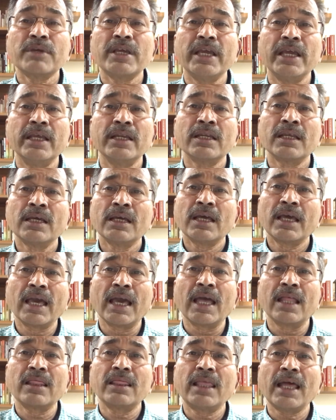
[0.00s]
gain
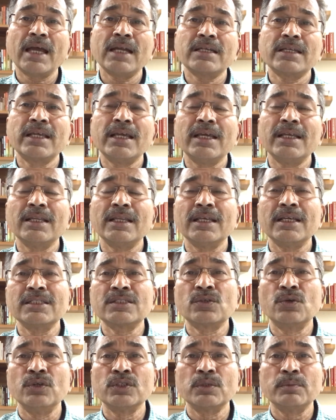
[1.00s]
and that gain is
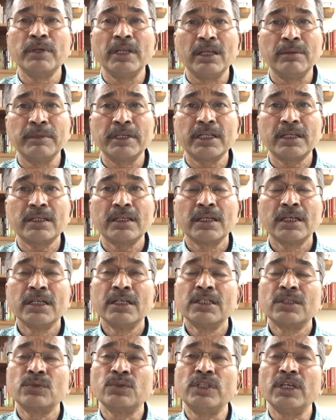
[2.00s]
going to be limited
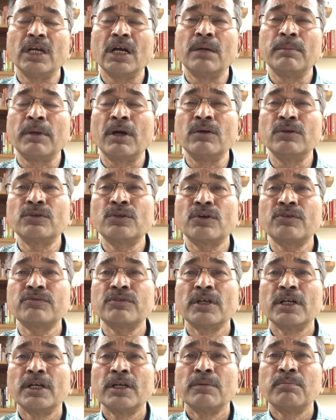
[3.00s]
to the amount of
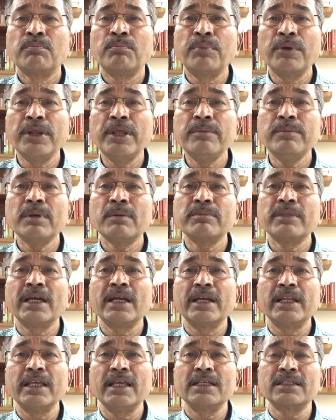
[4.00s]
premium
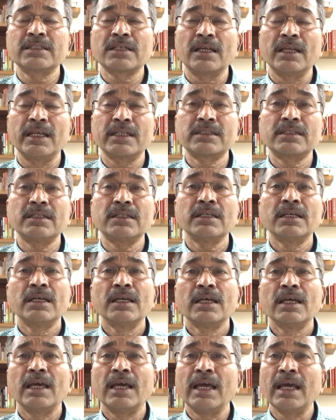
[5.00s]
that he has collected
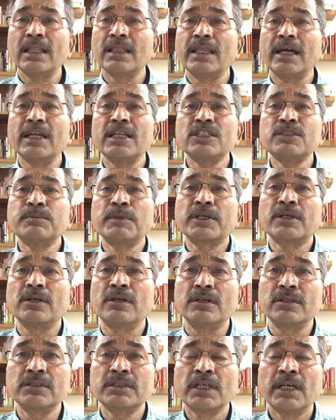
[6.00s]
and that is
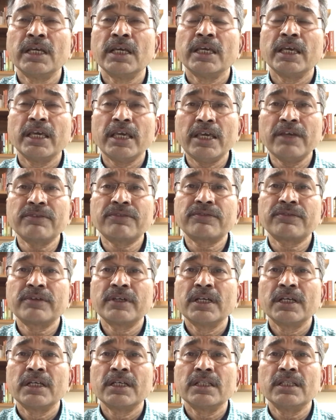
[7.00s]
because if
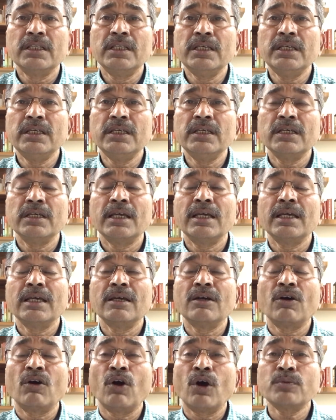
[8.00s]
the
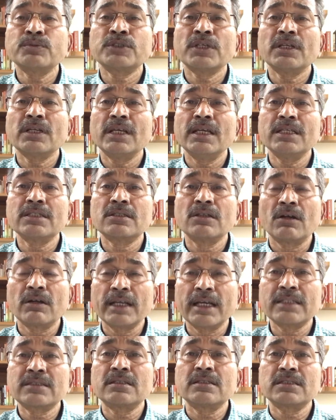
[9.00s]
option is not
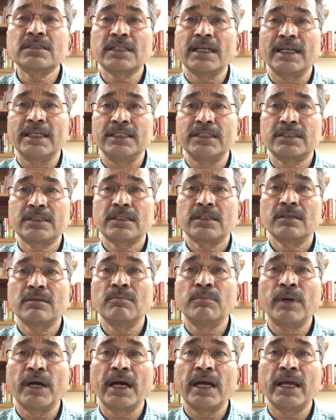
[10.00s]
exercised
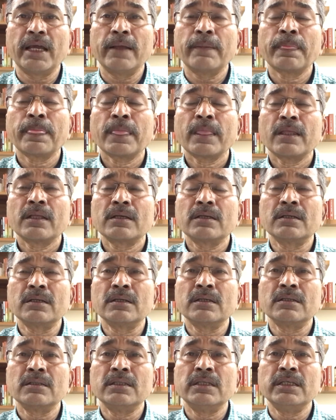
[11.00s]
by
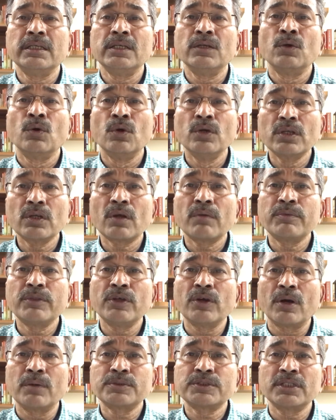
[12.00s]
uh, the holder of the
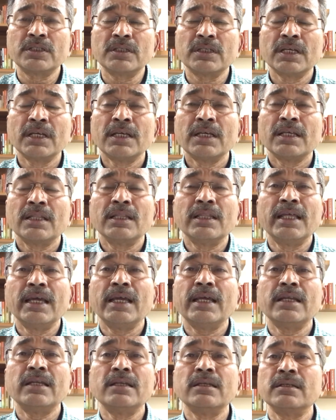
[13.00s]
option
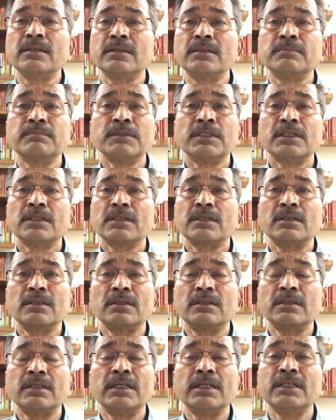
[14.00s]
then uh,
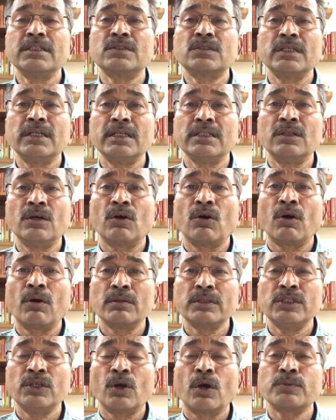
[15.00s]
uh, it is it, the,
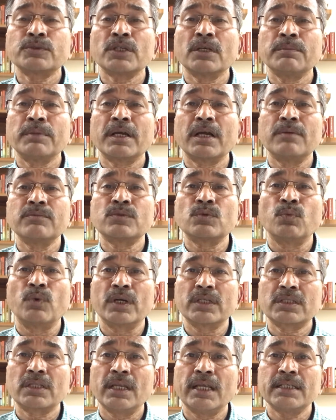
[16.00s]
the option becomes
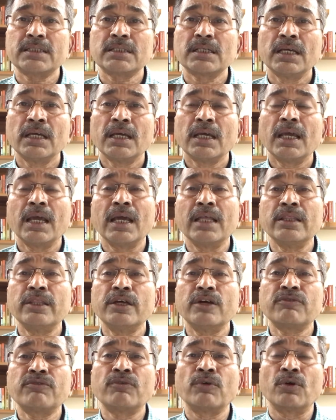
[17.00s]
worthless and
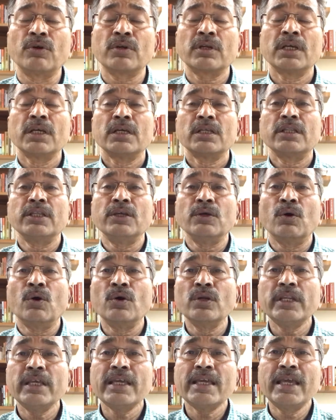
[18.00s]
therefore the
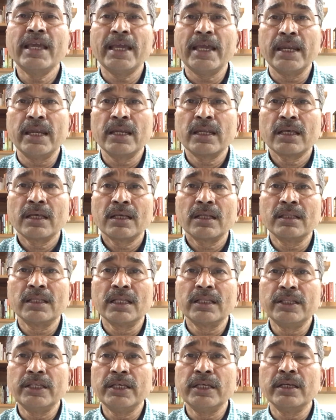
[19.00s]
only gain
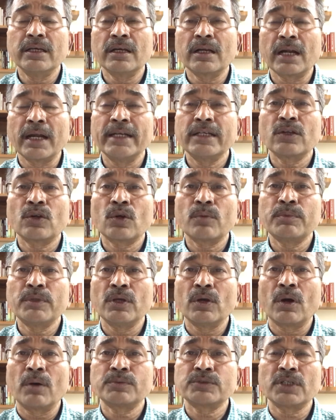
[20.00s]
that the writer of the
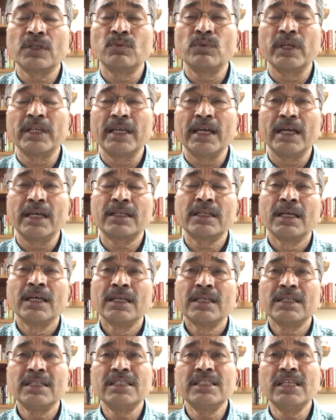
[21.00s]
option will get
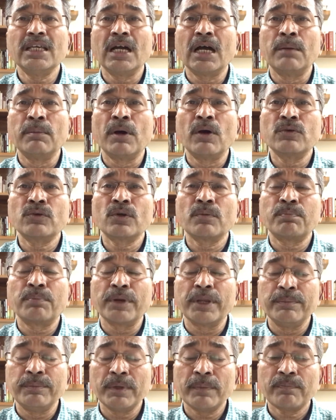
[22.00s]
is the amount of
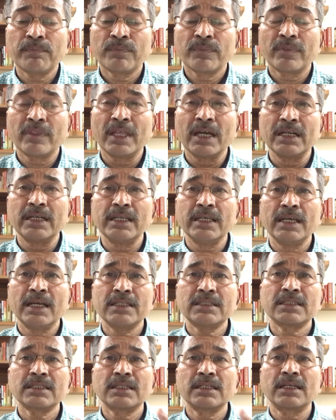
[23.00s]
premium that he
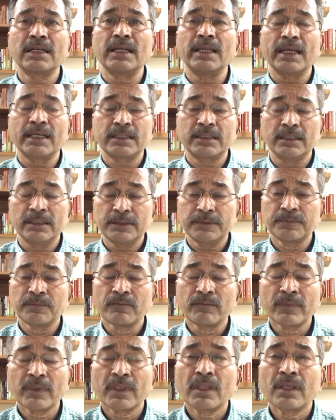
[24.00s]
has collected.
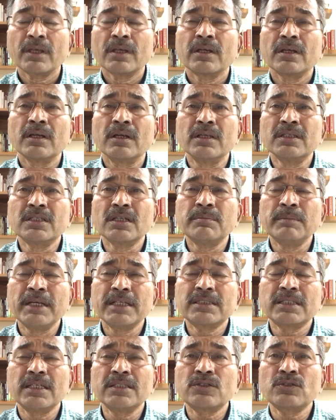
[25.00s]
Does it make
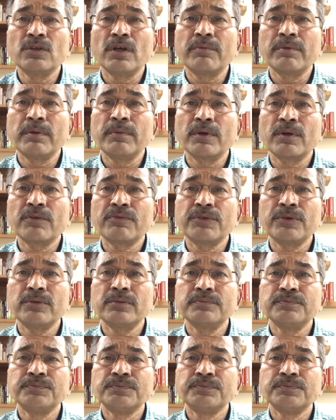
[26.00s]
sense to every one of you?